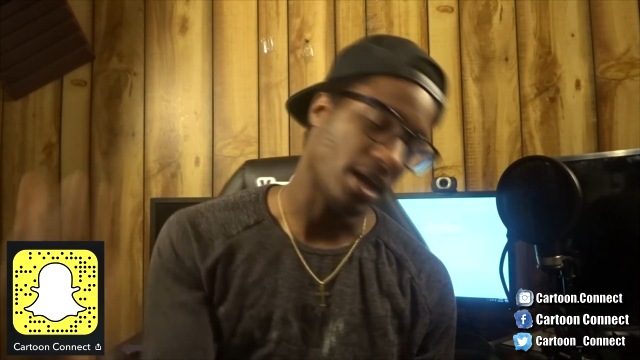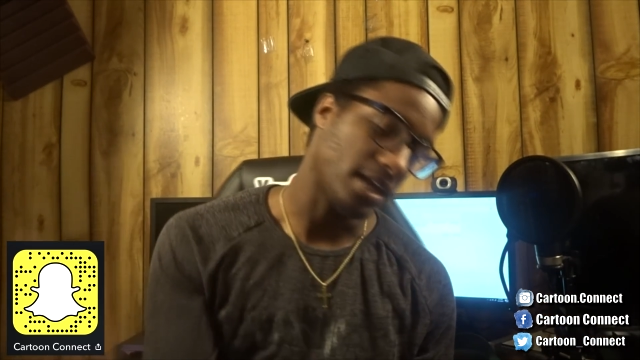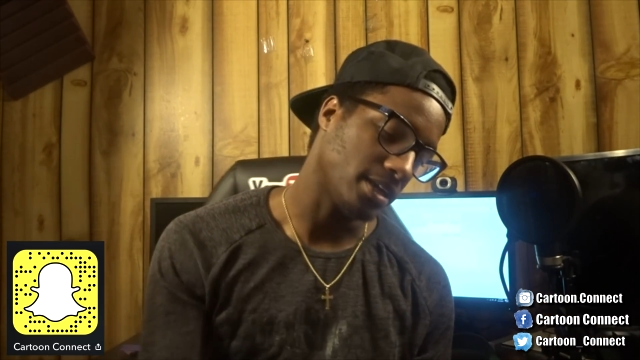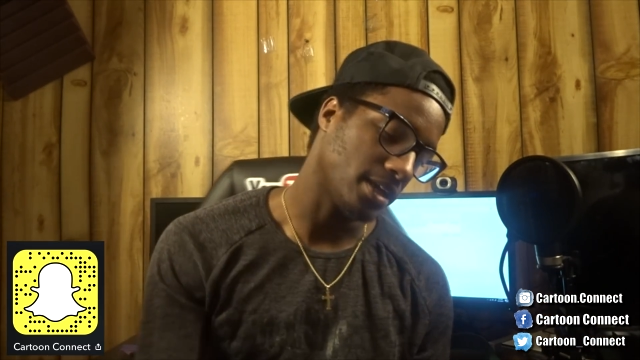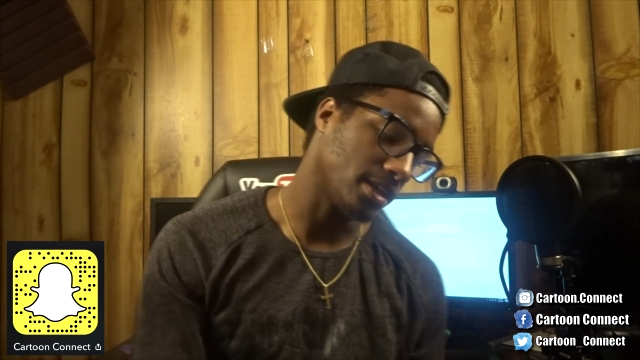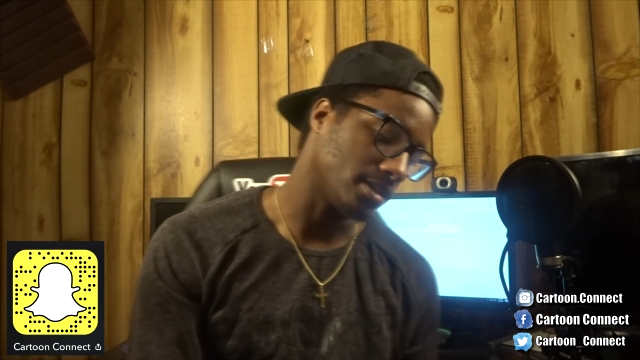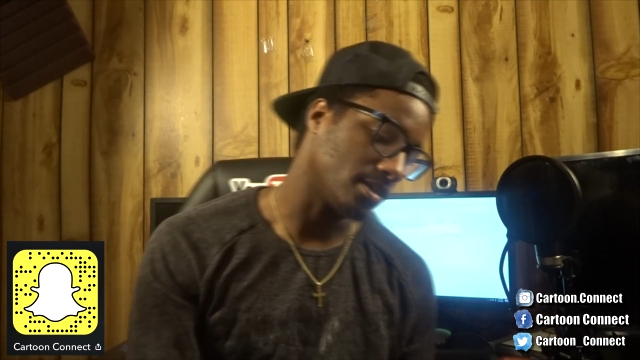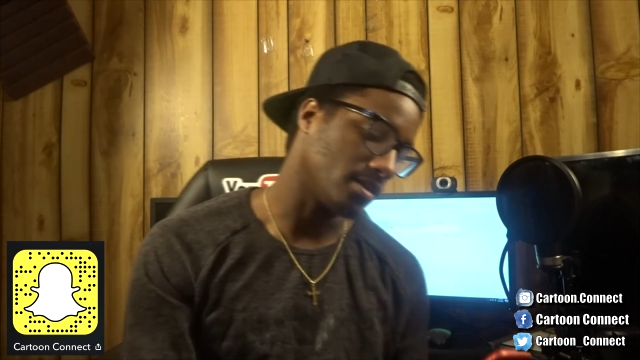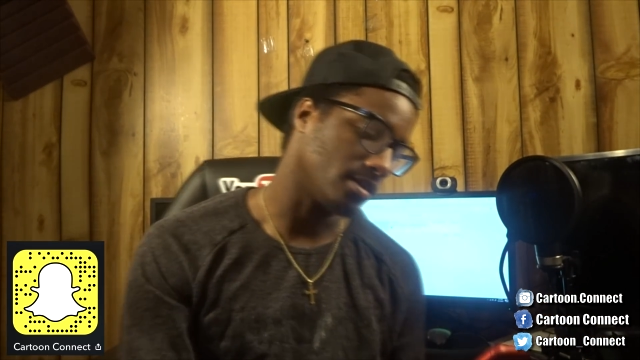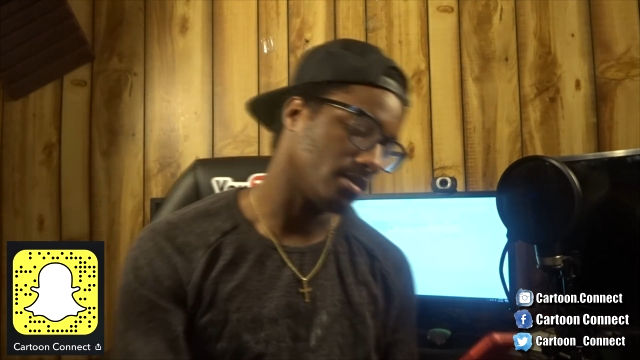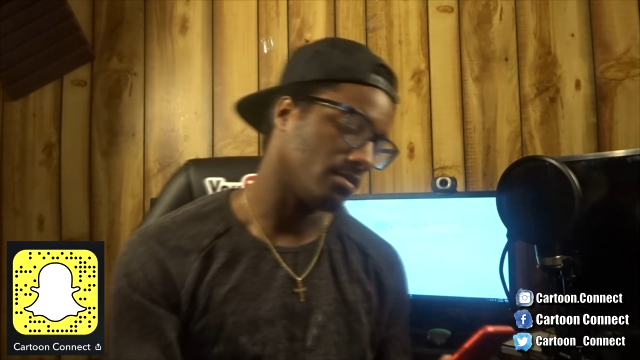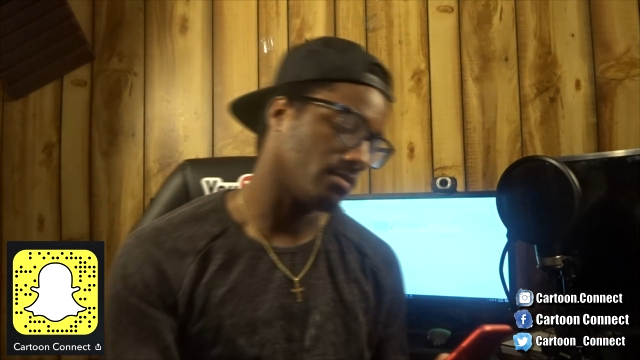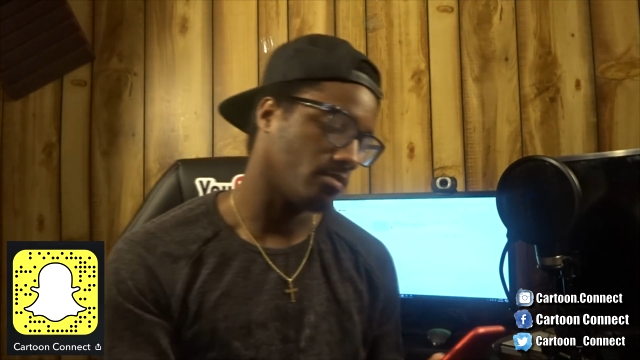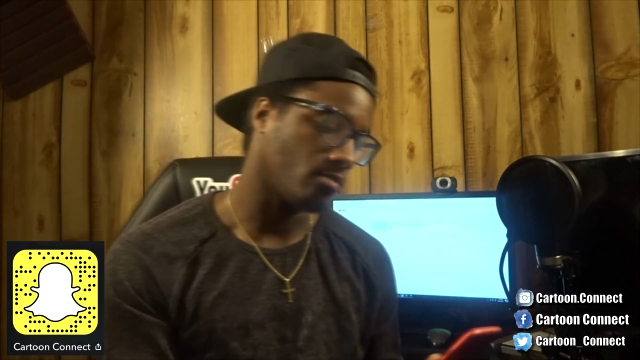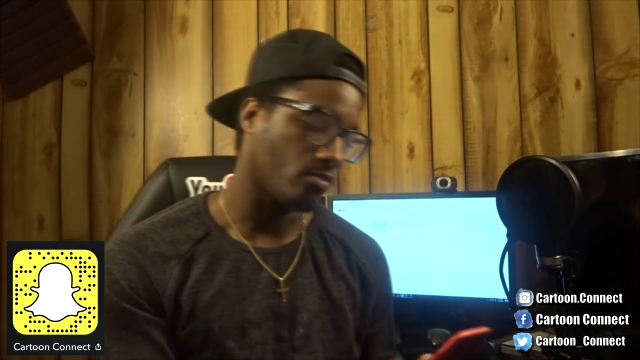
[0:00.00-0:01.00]
about to get to
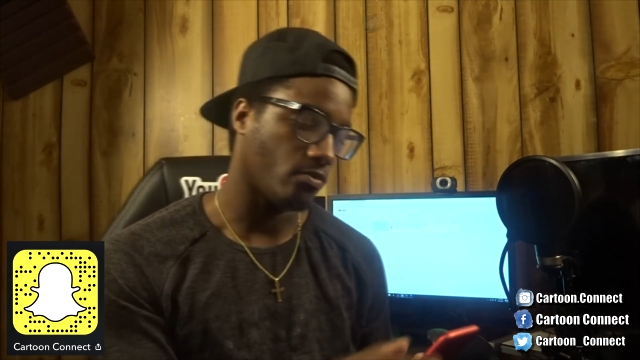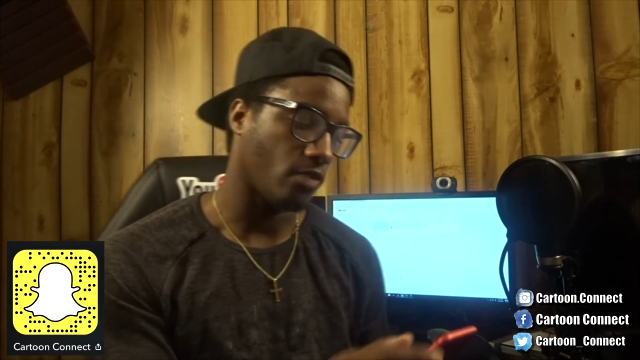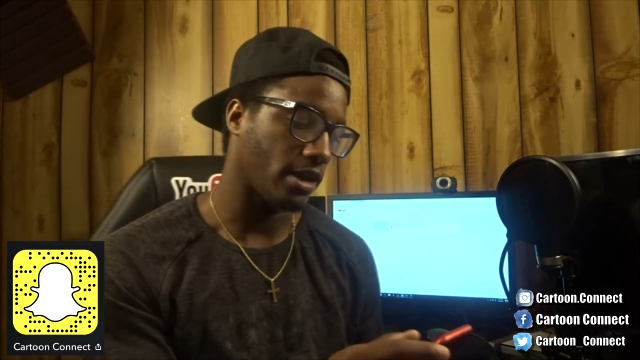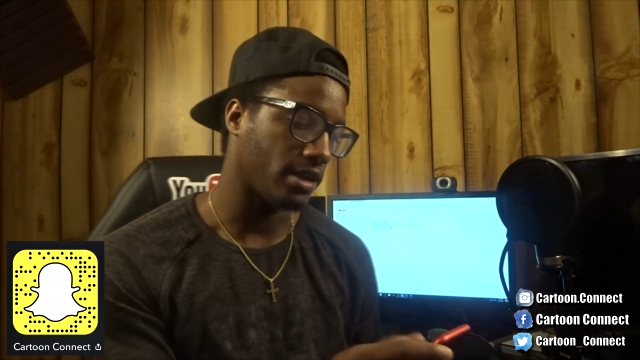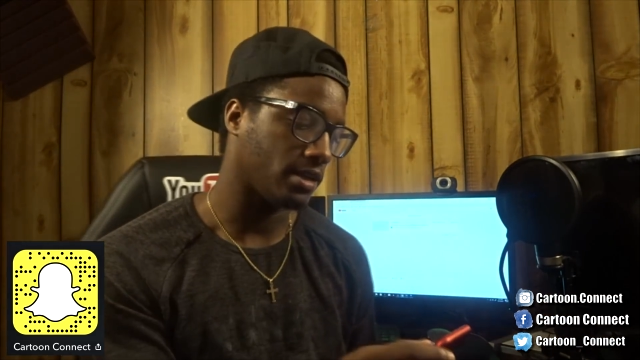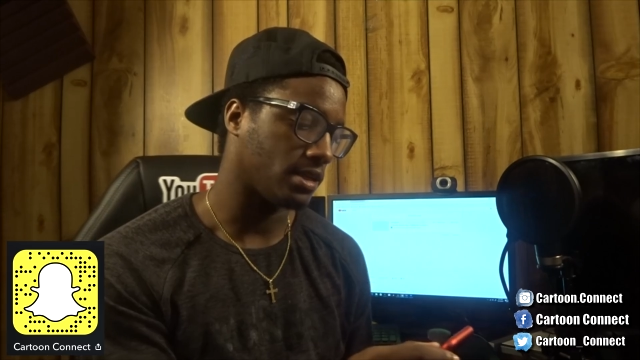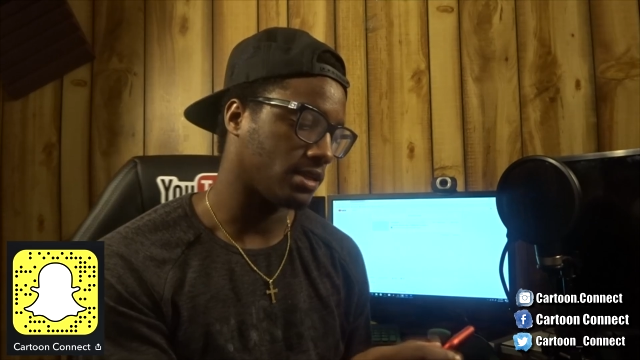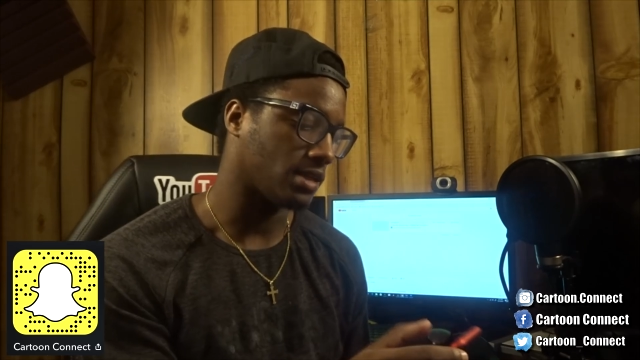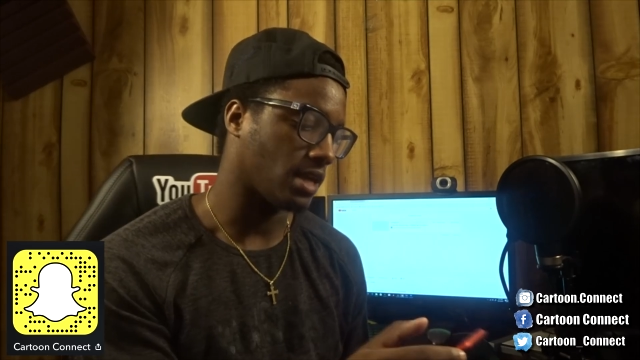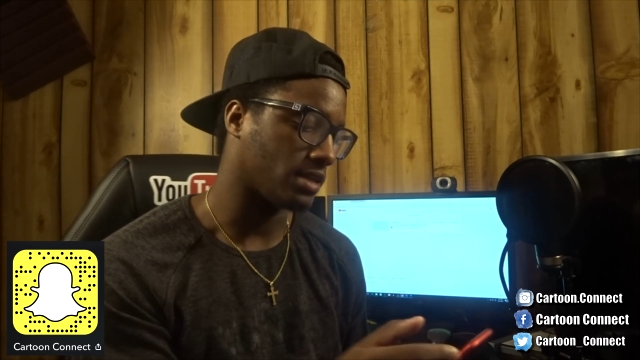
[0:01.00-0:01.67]
writing this.